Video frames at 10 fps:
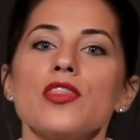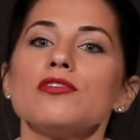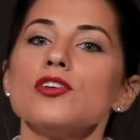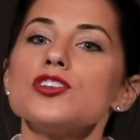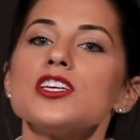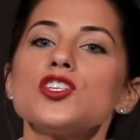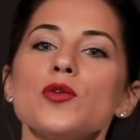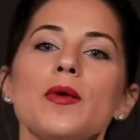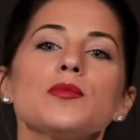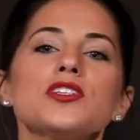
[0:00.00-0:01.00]
the first thing
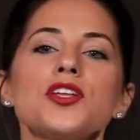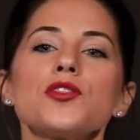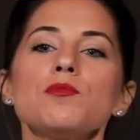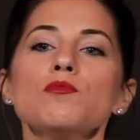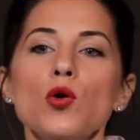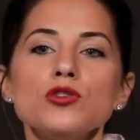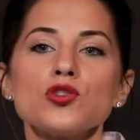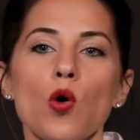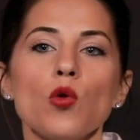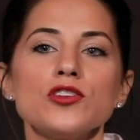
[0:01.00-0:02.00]
to remember is that
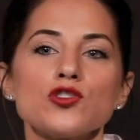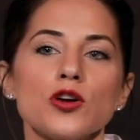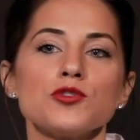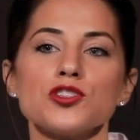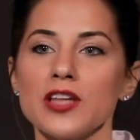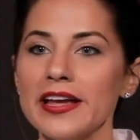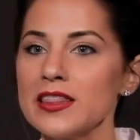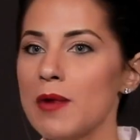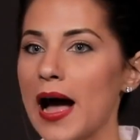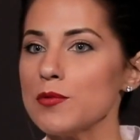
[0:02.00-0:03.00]
most Holy Scriptures,
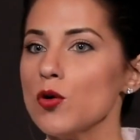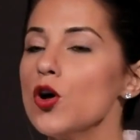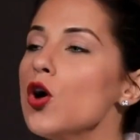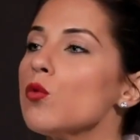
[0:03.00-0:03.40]
like the Bible,